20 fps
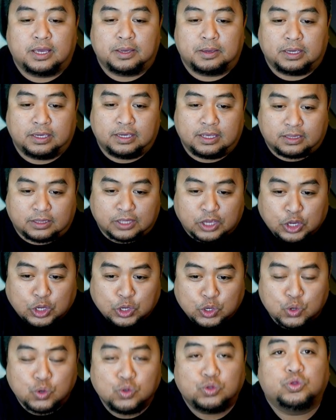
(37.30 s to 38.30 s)
getting
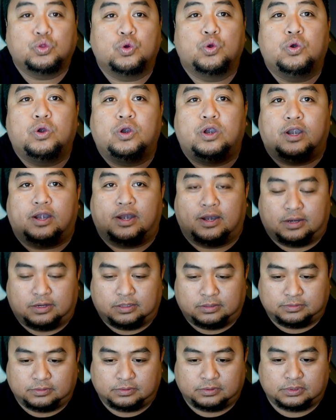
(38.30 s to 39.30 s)
U-turned
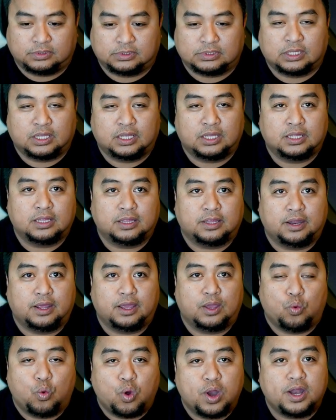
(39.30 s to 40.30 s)

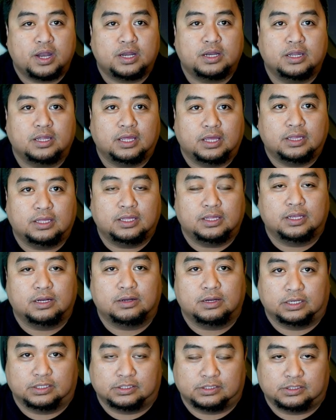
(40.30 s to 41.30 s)
180
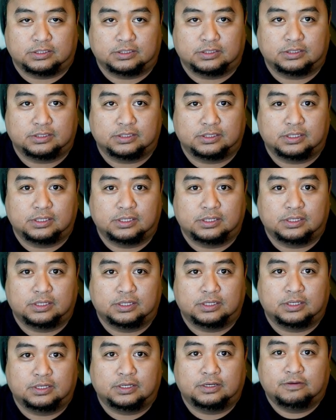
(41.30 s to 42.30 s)
degrees.
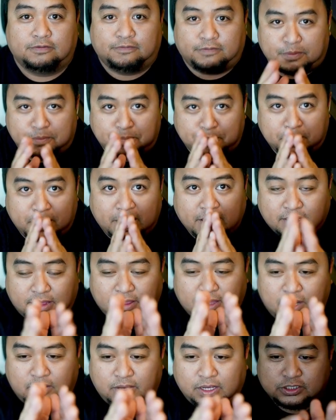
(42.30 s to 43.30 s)
From that
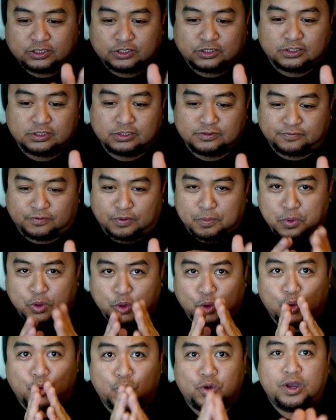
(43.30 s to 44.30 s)
direction, from
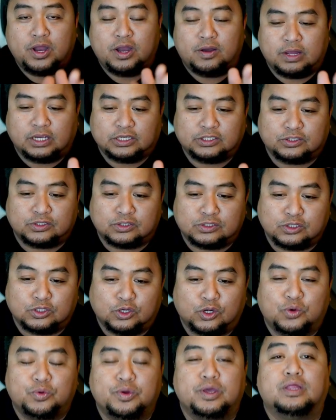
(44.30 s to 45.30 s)
your direction,
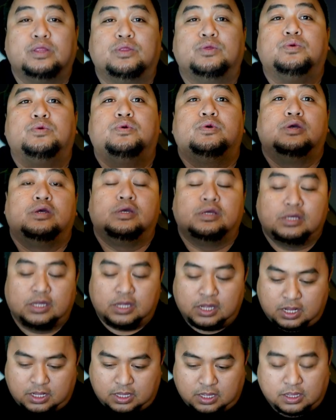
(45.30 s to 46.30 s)
going to
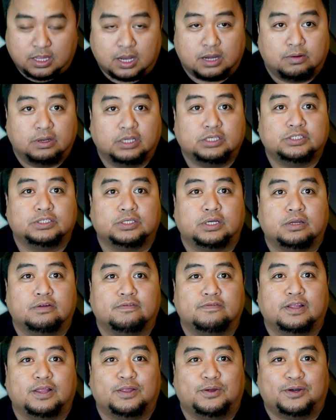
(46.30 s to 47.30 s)
the direction
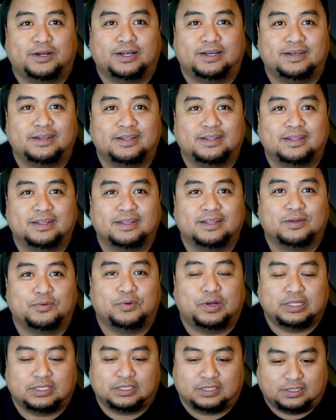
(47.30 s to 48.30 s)
of the Lord.
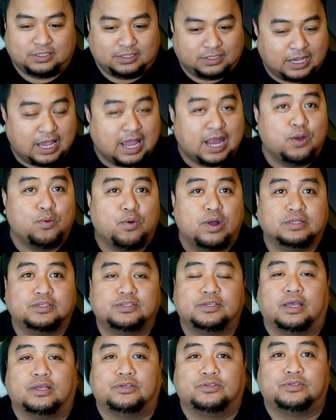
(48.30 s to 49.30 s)
What God wants
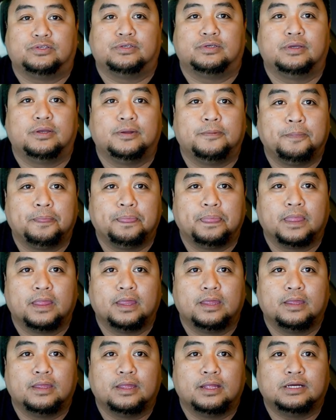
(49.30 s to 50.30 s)
us
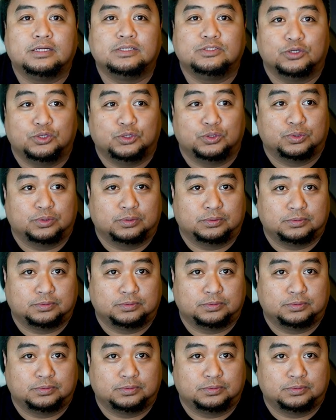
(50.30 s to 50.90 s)
to do.